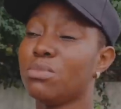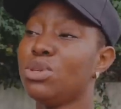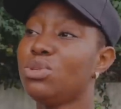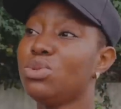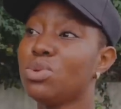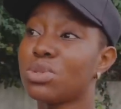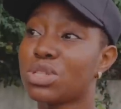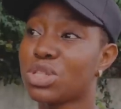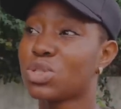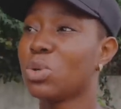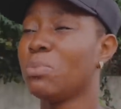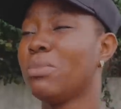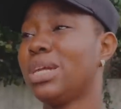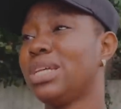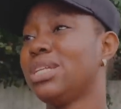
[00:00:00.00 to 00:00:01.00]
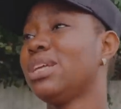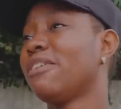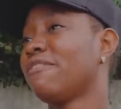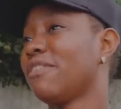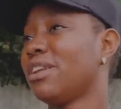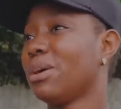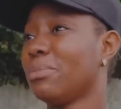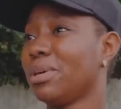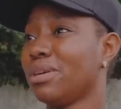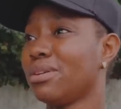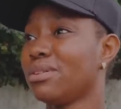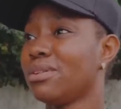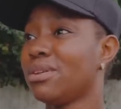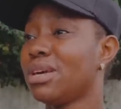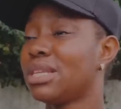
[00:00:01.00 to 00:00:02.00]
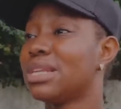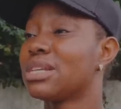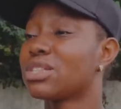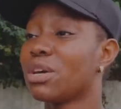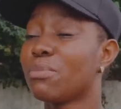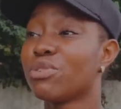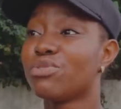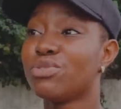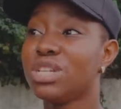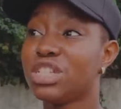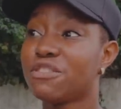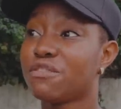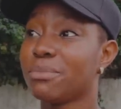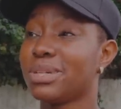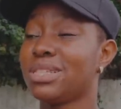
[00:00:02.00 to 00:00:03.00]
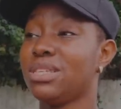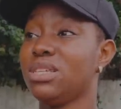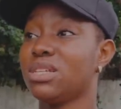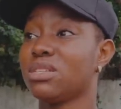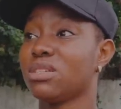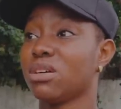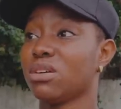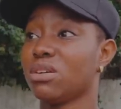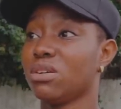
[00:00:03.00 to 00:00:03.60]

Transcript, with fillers: I know say somebody that follow me. That's how I reach for my taser.